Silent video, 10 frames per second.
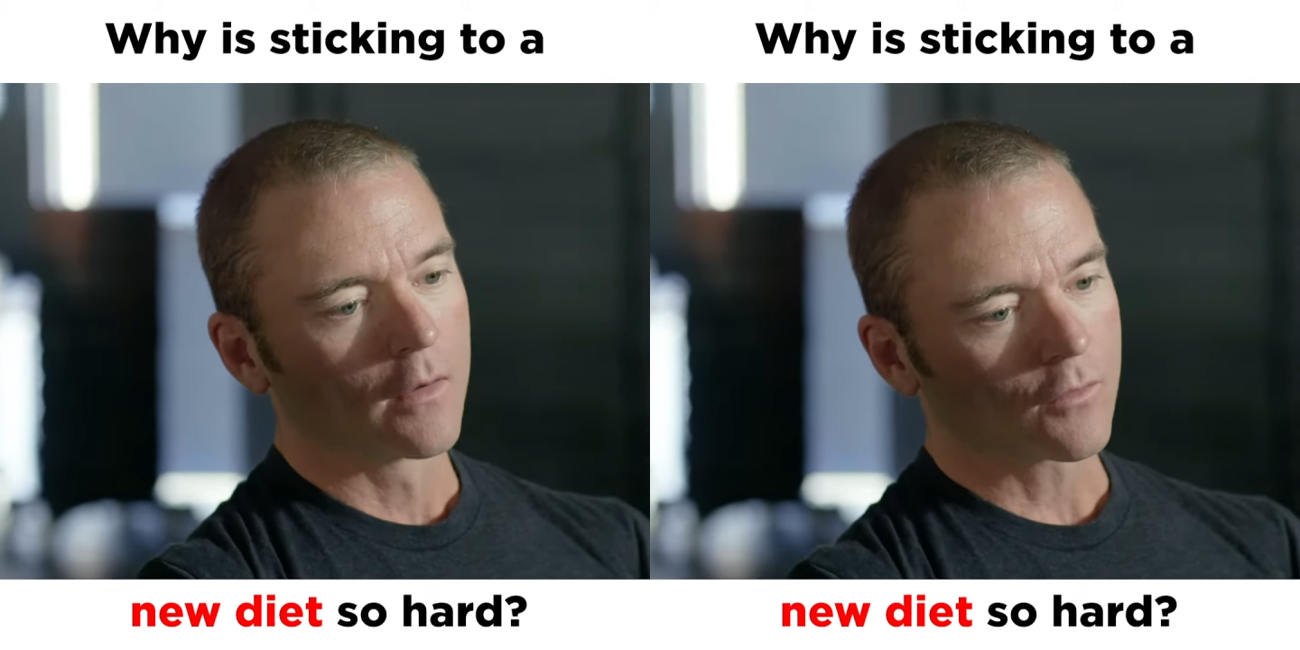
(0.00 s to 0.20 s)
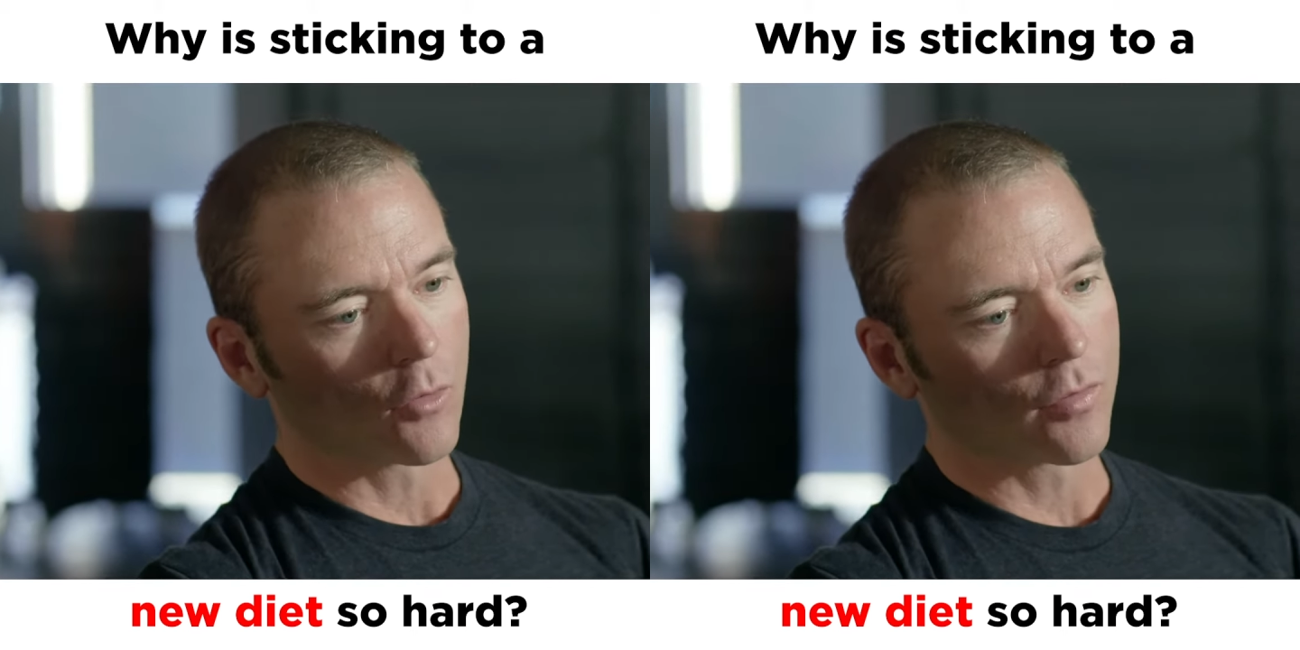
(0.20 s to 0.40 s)

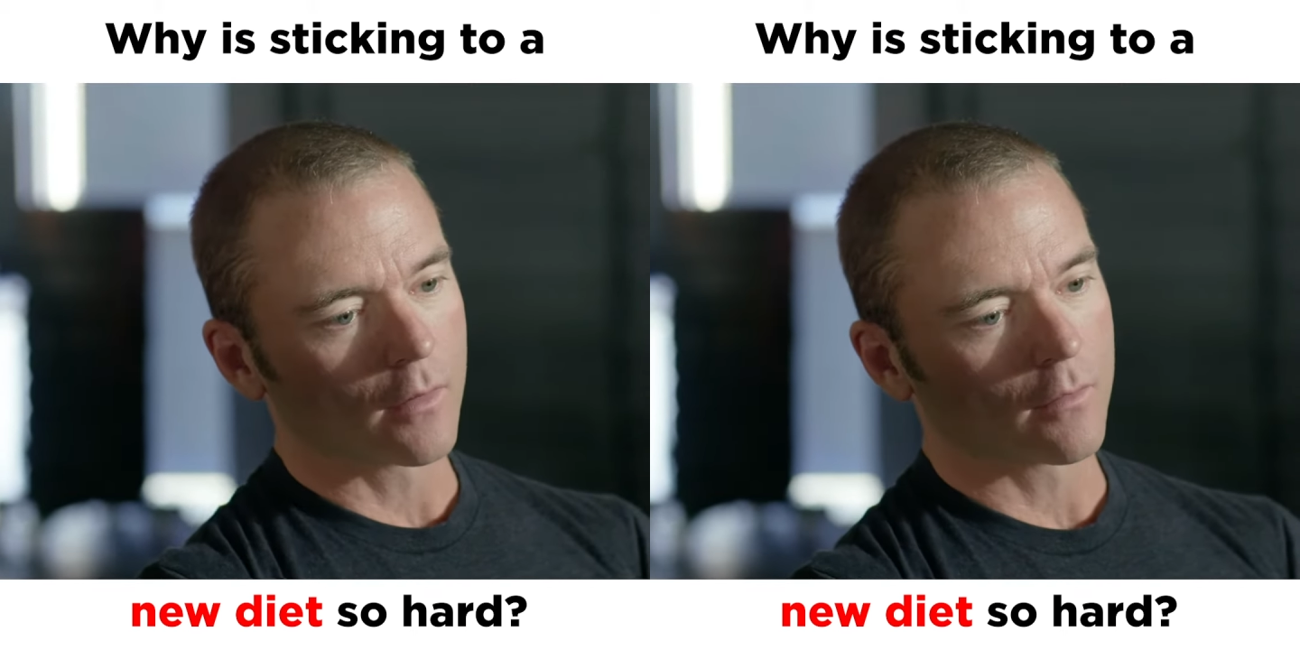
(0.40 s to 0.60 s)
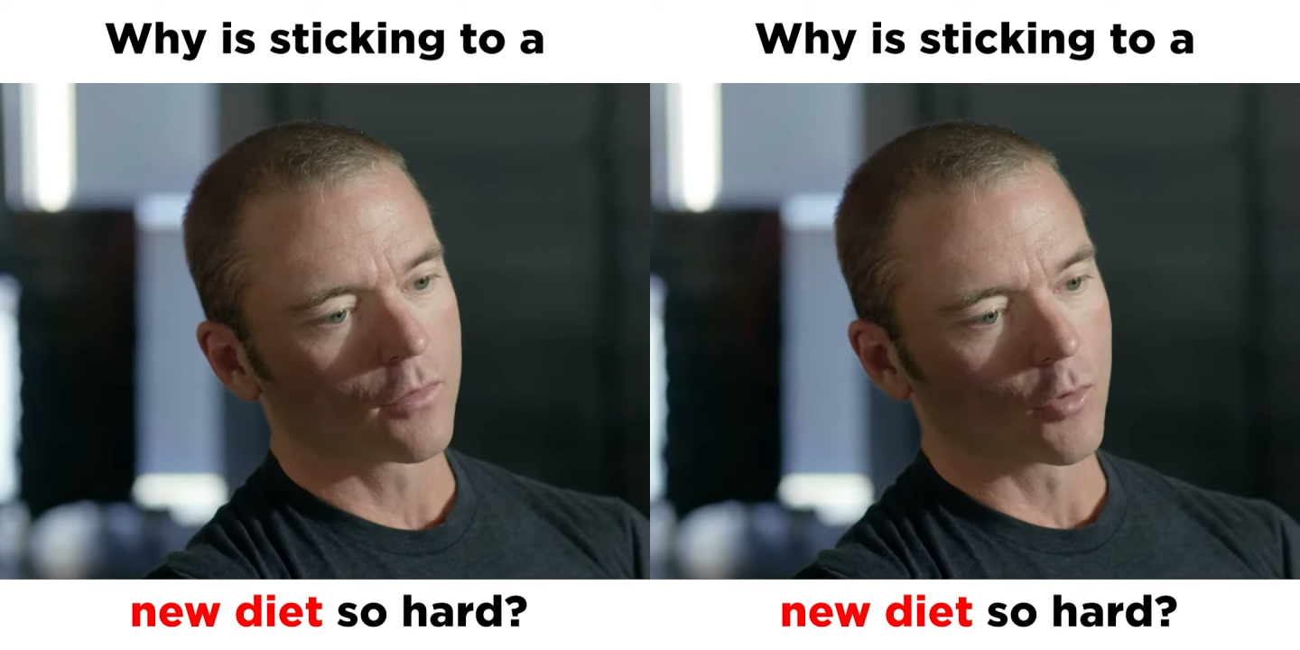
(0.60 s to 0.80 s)
So
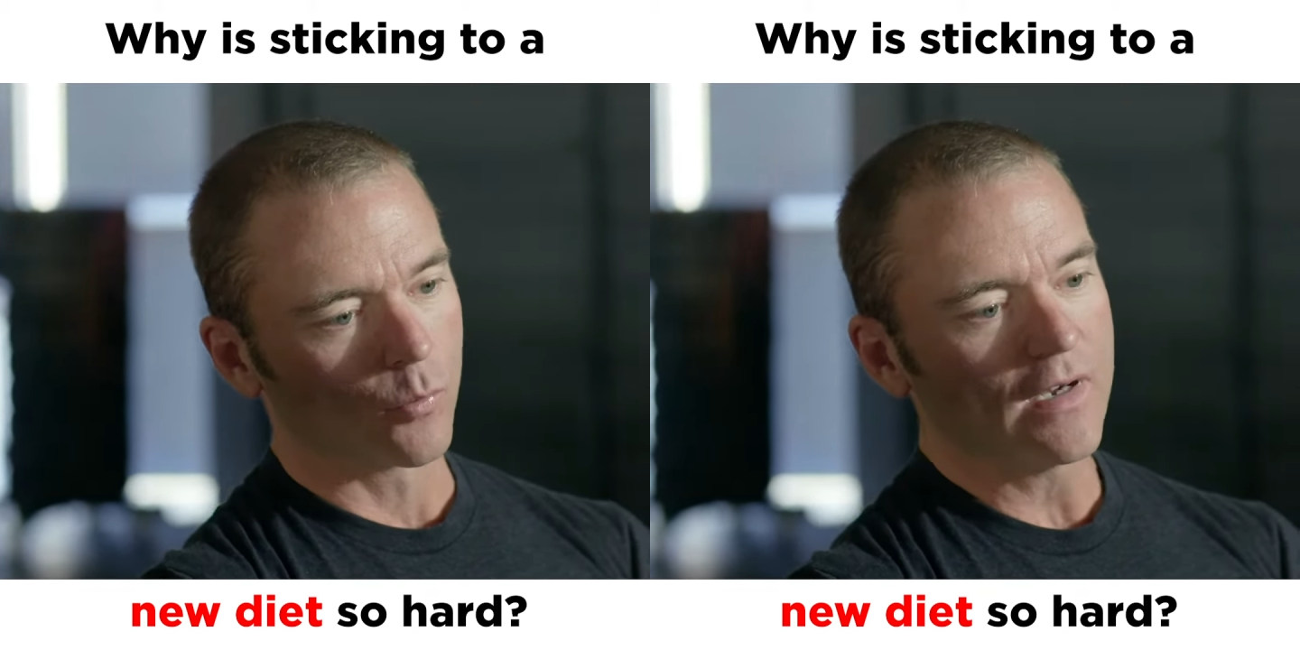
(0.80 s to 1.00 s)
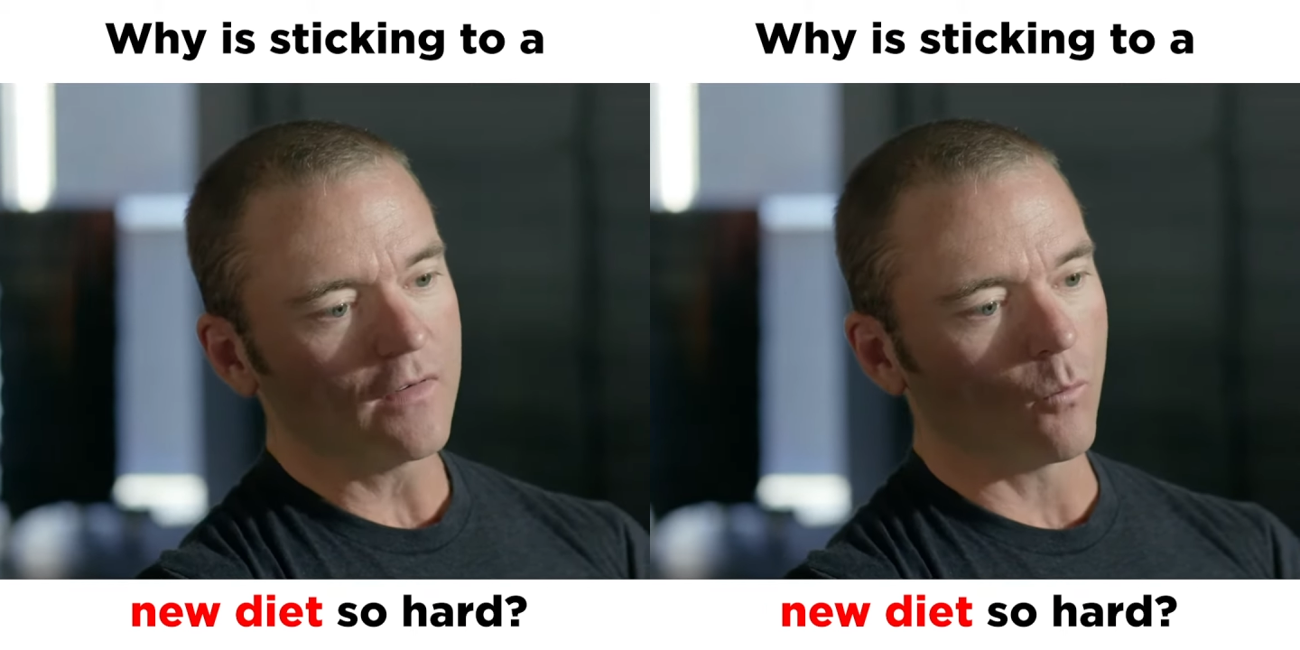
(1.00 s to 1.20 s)
the the
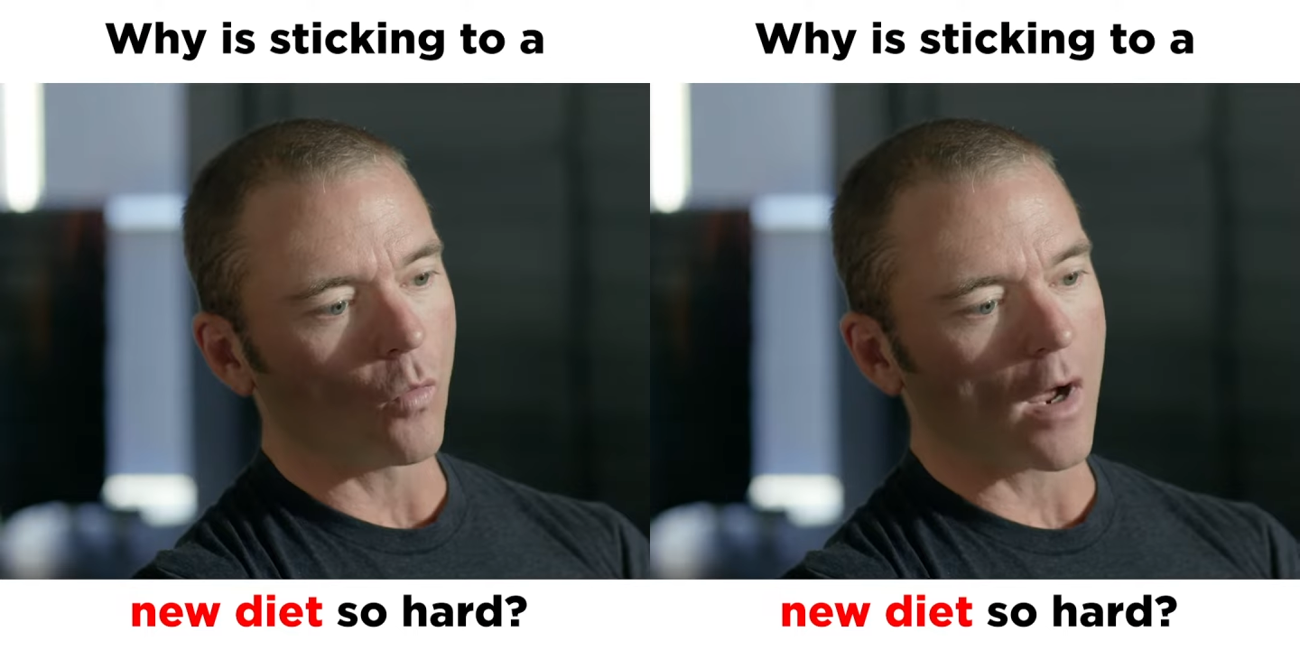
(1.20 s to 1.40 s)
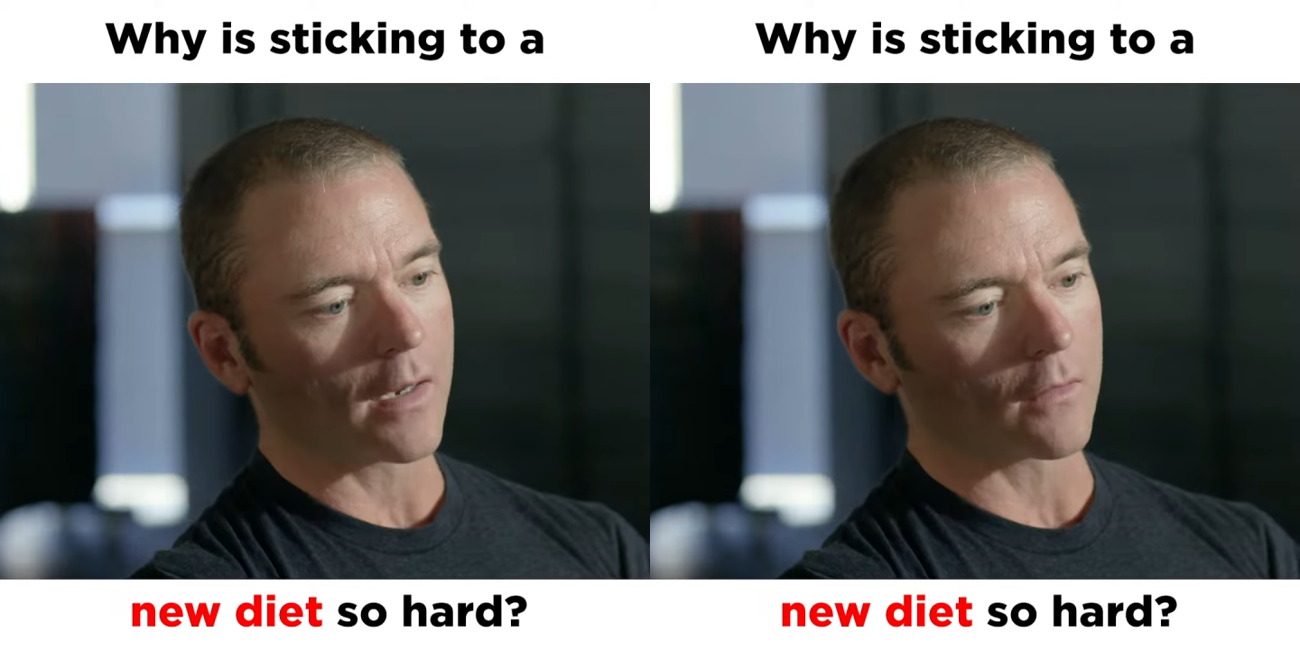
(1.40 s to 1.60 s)
reason why